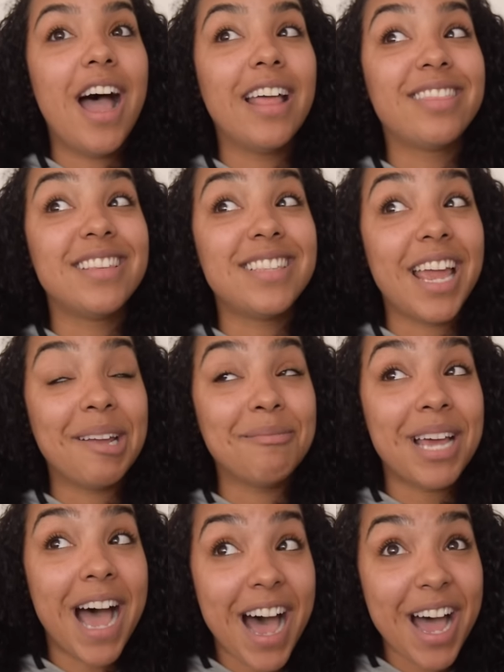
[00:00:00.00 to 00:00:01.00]
At the same
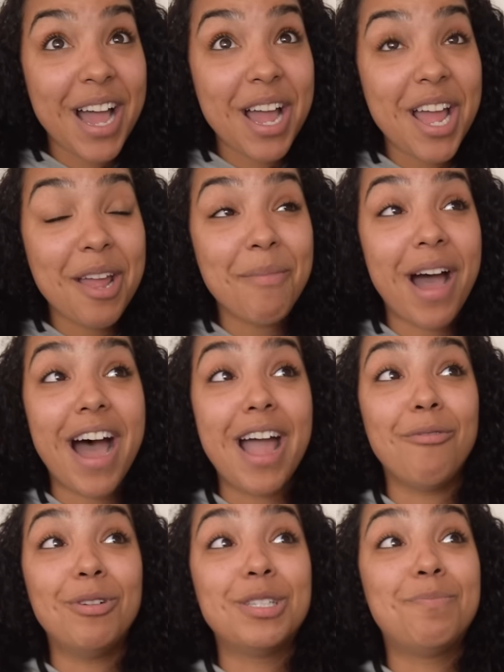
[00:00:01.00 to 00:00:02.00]
time,
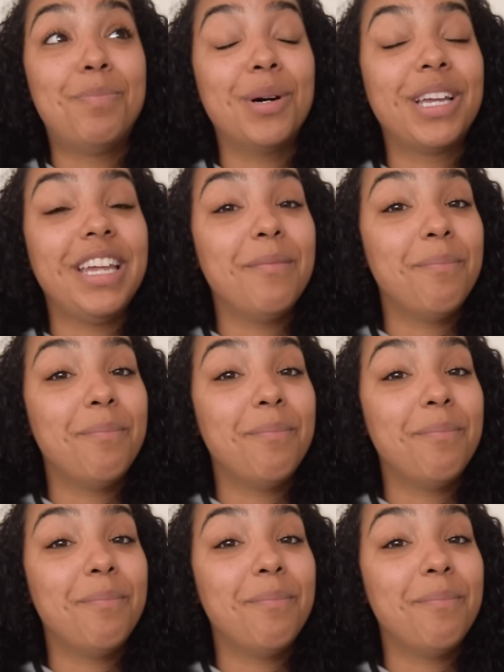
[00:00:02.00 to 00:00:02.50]
I was booking